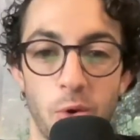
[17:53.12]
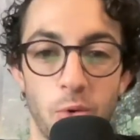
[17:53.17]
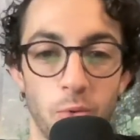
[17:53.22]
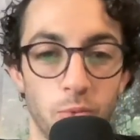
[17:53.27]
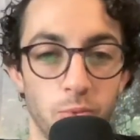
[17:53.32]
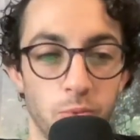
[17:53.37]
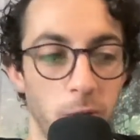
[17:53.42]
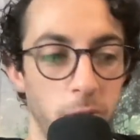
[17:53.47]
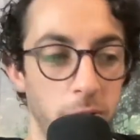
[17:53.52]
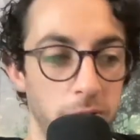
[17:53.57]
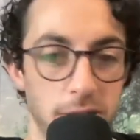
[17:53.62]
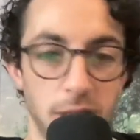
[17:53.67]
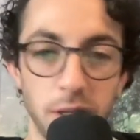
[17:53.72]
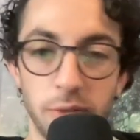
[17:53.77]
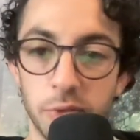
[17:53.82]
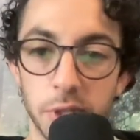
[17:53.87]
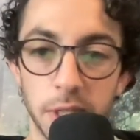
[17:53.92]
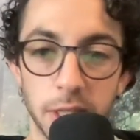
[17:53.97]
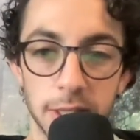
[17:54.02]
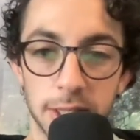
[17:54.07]

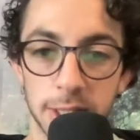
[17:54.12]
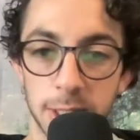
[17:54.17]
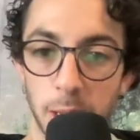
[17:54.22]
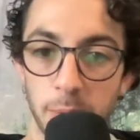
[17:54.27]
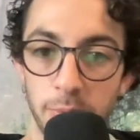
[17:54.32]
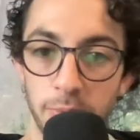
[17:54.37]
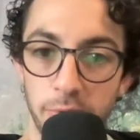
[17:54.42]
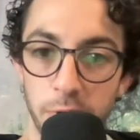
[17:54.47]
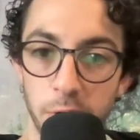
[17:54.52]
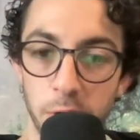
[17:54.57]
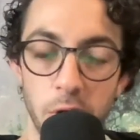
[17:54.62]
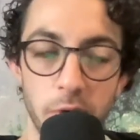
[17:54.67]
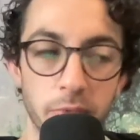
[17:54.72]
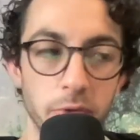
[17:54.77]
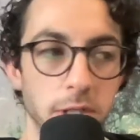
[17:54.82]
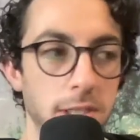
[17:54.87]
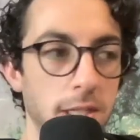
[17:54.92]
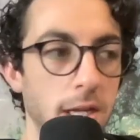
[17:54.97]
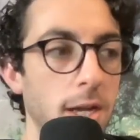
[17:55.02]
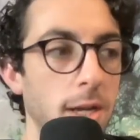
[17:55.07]
relatively the same view
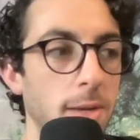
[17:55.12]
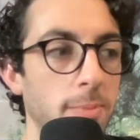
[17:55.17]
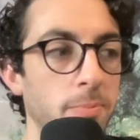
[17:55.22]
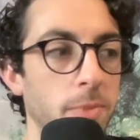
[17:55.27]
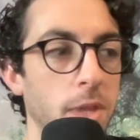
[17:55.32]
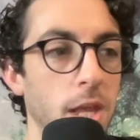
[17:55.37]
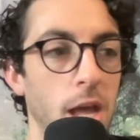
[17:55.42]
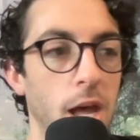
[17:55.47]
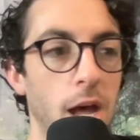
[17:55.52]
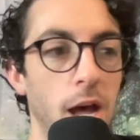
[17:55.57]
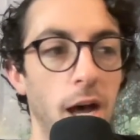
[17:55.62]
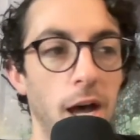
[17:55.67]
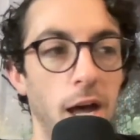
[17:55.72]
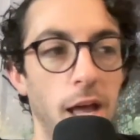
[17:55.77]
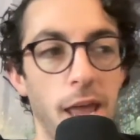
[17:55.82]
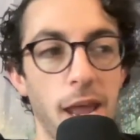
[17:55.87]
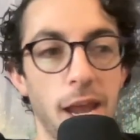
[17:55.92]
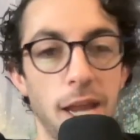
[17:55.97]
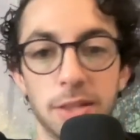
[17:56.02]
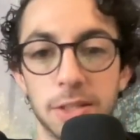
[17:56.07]
every time.
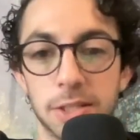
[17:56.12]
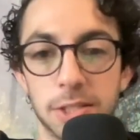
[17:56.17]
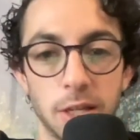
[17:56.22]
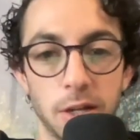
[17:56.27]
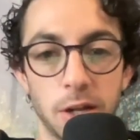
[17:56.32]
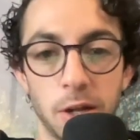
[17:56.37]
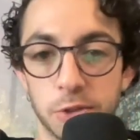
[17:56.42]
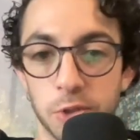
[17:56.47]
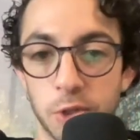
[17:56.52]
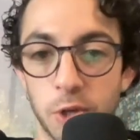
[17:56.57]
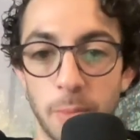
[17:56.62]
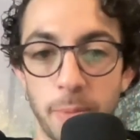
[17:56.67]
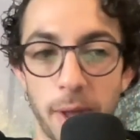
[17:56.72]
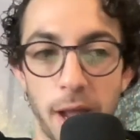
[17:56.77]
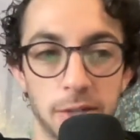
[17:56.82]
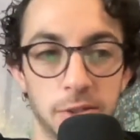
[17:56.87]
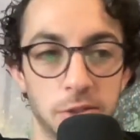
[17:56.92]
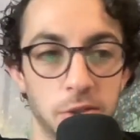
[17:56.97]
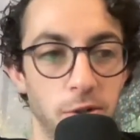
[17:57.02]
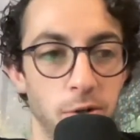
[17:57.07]
And this could also go
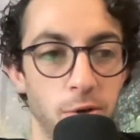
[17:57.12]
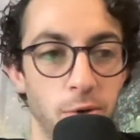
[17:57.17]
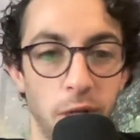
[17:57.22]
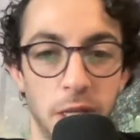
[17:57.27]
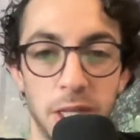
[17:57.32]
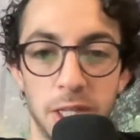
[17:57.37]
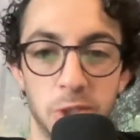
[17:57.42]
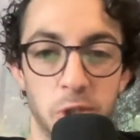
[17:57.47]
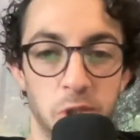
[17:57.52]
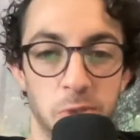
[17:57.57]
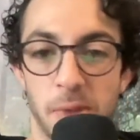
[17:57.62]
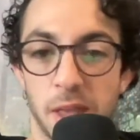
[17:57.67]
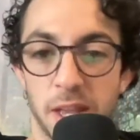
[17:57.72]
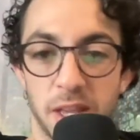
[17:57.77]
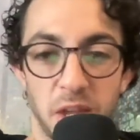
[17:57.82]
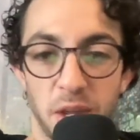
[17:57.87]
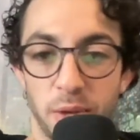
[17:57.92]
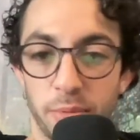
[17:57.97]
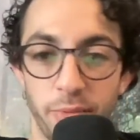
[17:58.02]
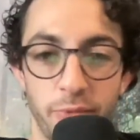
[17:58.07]
back to he's just
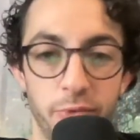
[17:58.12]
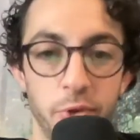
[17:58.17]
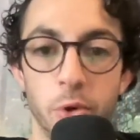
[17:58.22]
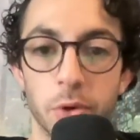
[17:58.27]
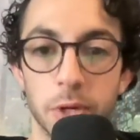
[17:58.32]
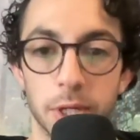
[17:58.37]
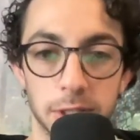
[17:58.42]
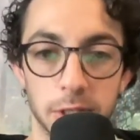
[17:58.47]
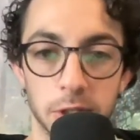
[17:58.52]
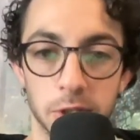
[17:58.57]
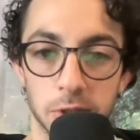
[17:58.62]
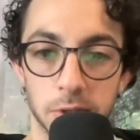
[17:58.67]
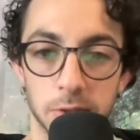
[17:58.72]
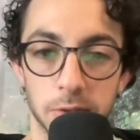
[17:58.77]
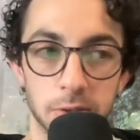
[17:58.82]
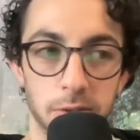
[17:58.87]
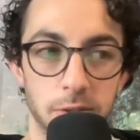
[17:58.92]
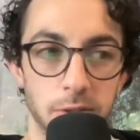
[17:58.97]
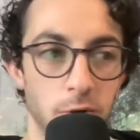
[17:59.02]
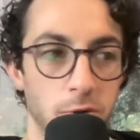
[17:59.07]
making fewer
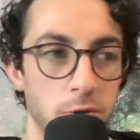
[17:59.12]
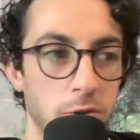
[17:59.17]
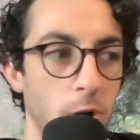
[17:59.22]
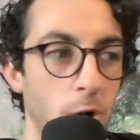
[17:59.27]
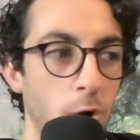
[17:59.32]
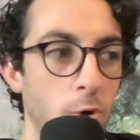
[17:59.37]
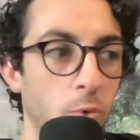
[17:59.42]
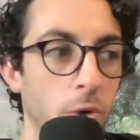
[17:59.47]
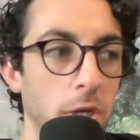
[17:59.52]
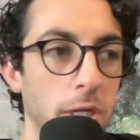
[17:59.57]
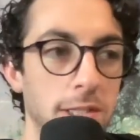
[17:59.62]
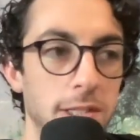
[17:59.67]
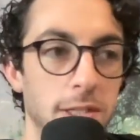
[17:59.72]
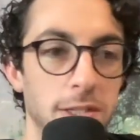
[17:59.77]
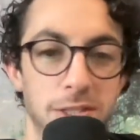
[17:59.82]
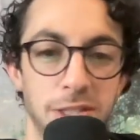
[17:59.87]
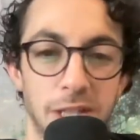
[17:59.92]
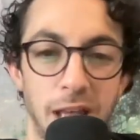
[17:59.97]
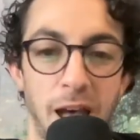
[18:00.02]
decisions. There's no reason to